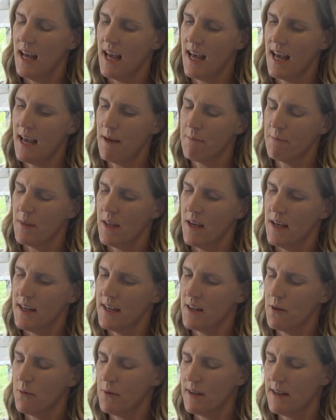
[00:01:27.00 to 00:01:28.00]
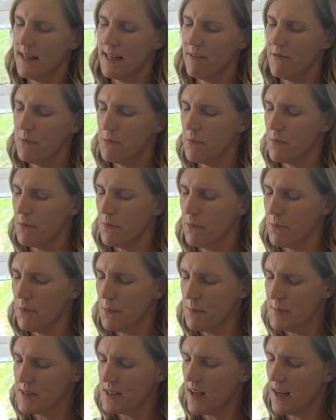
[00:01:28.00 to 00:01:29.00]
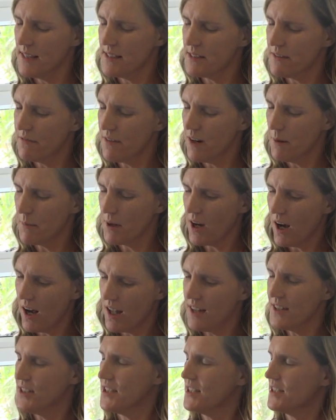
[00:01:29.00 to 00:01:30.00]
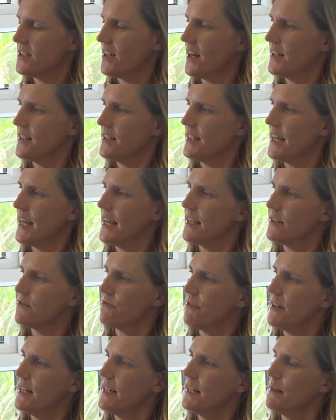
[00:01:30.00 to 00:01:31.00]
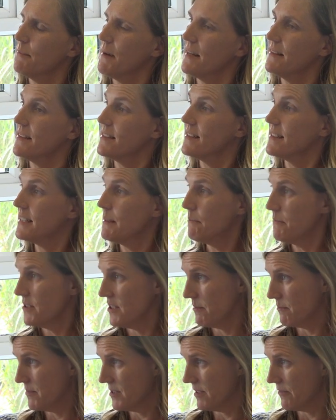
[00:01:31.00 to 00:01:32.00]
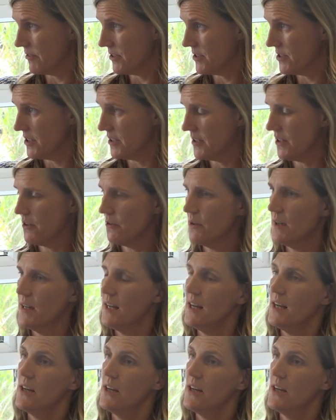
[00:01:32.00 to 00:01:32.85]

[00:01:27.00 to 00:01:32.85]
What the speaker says: you know, even besides the pharmacology side of things, really about the symptoms of it, you know.